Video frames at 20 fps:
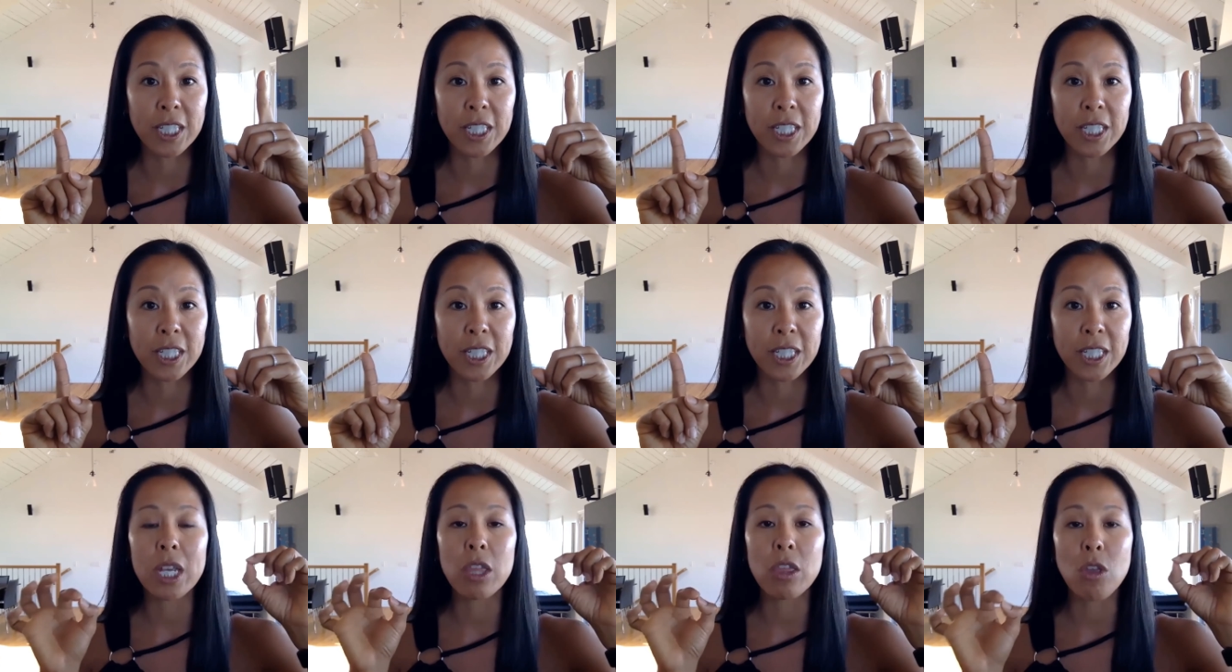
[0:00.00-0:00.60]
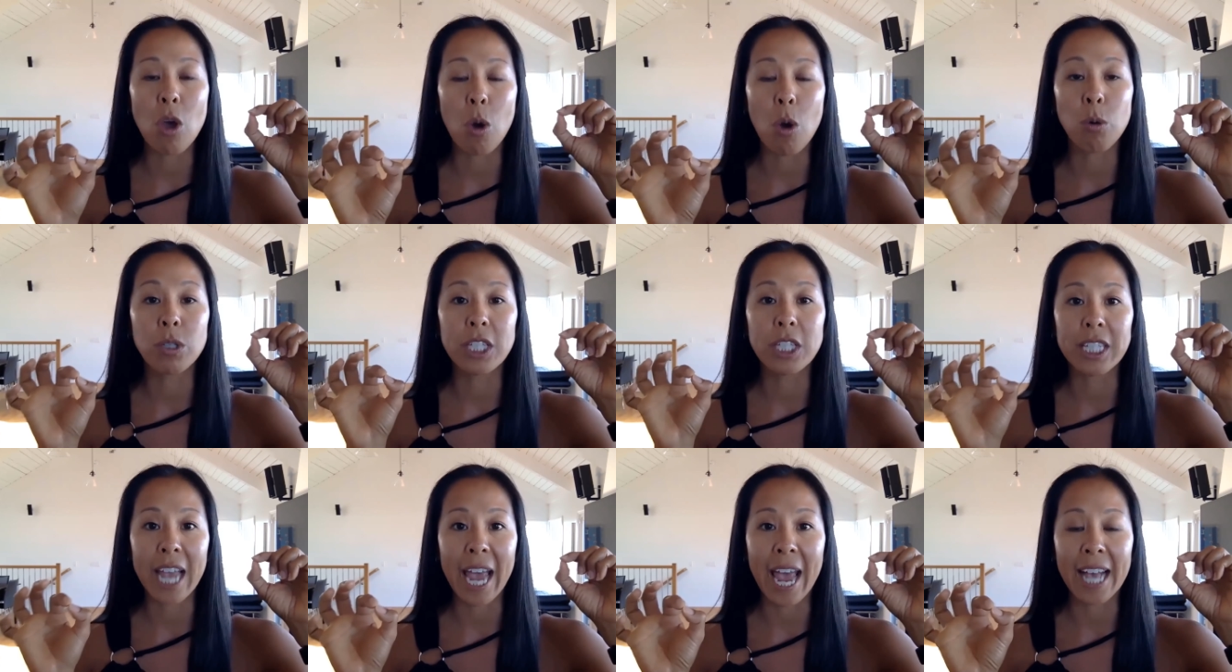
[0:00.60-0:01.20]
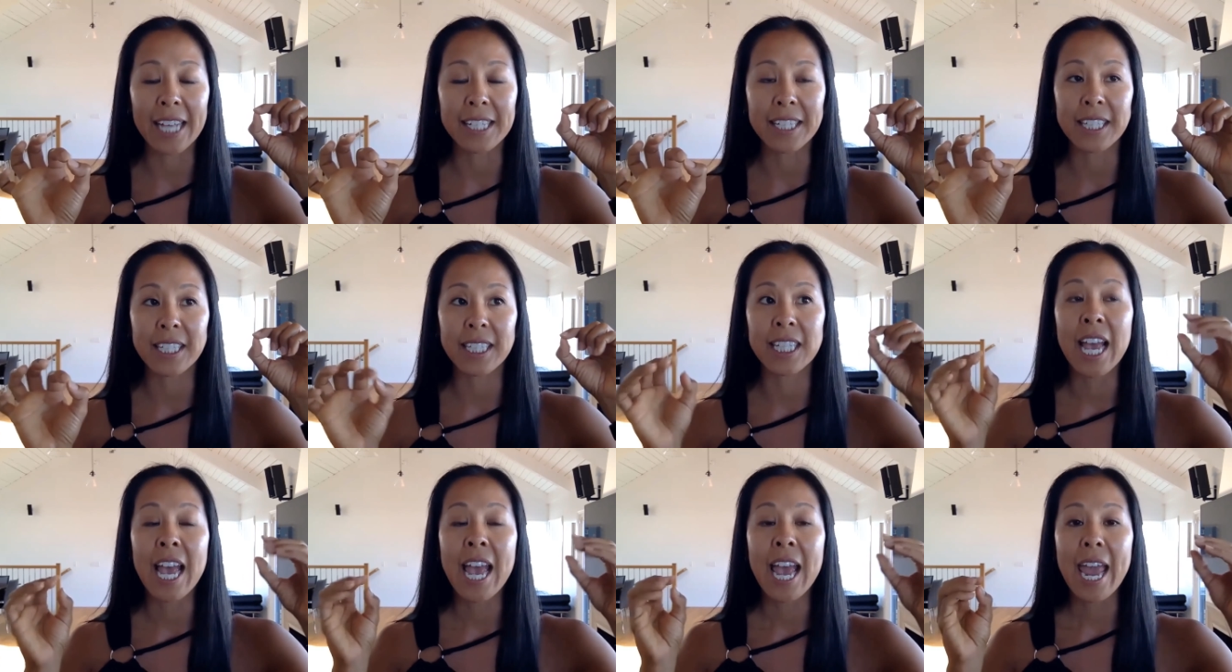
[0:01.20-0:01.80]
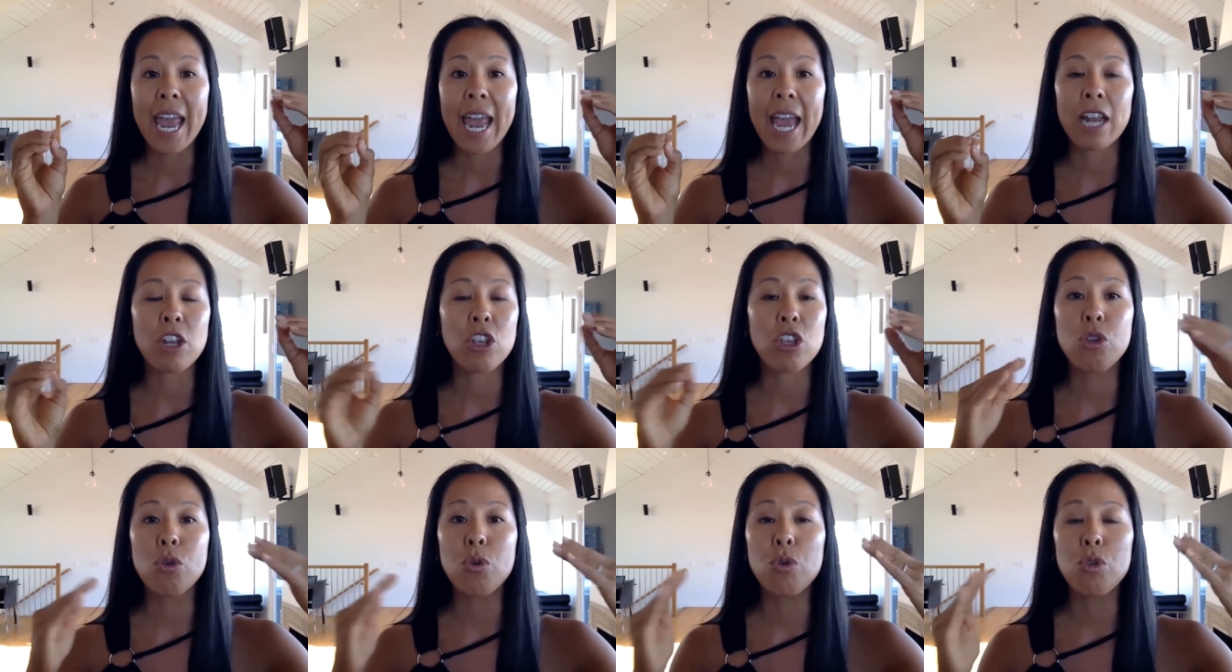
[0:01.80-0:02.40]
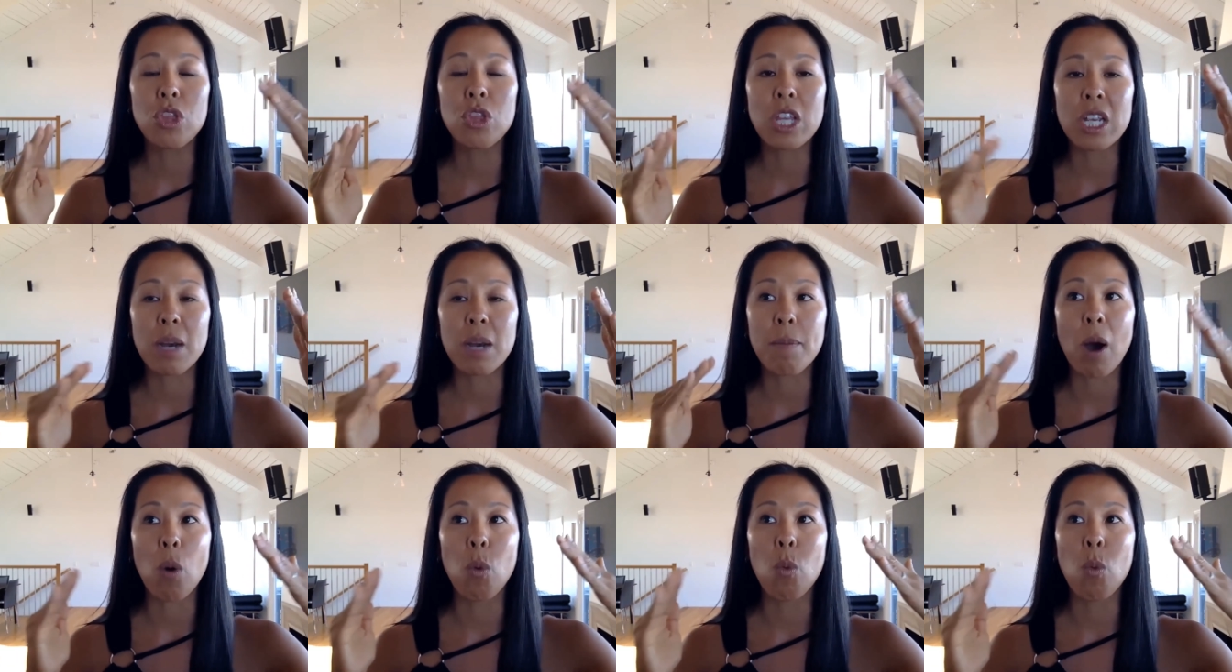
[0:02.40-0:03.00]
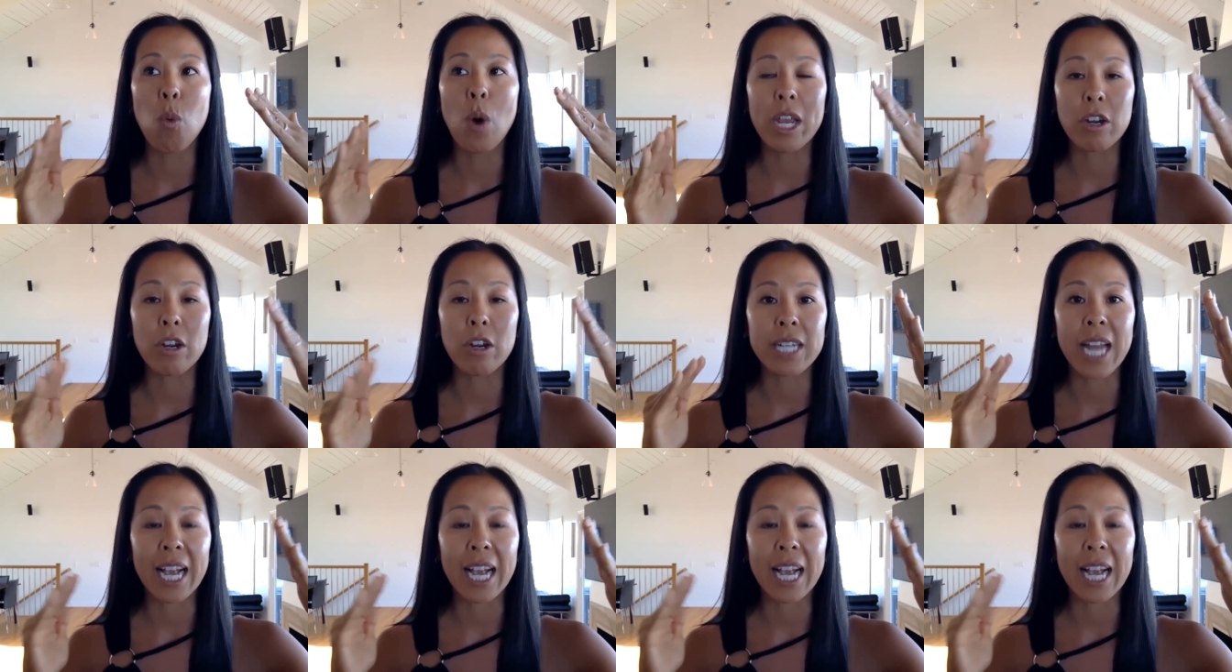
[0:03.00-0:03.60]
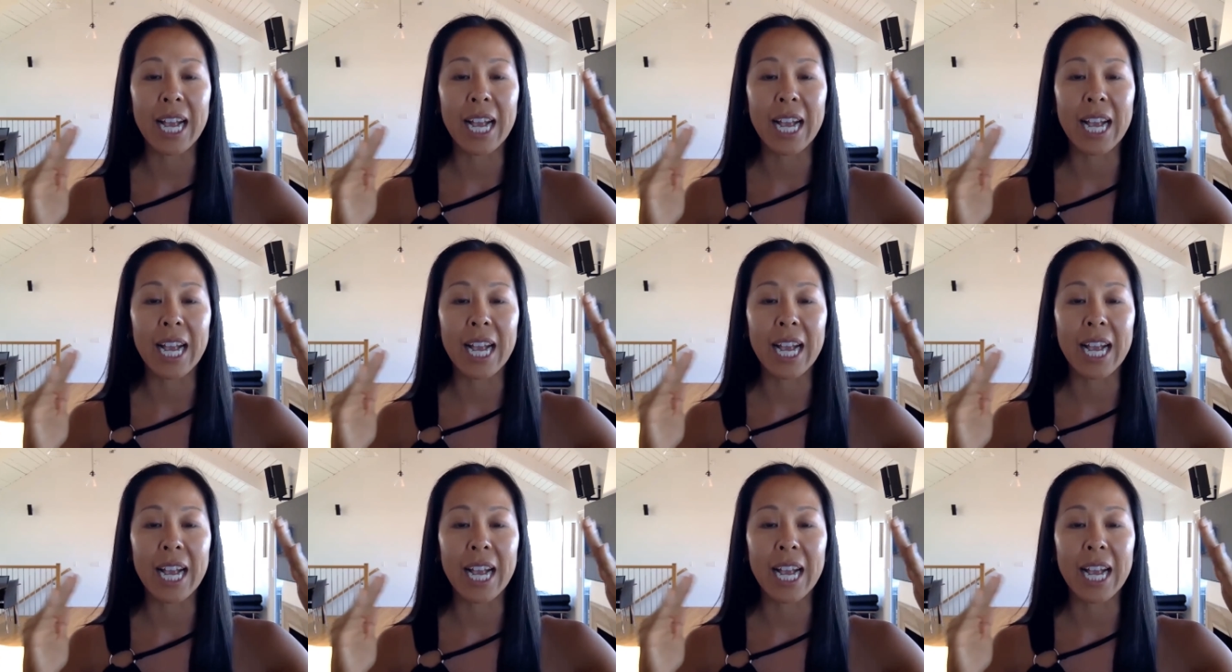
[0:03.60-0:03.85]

doing those tasks. And you think about what your next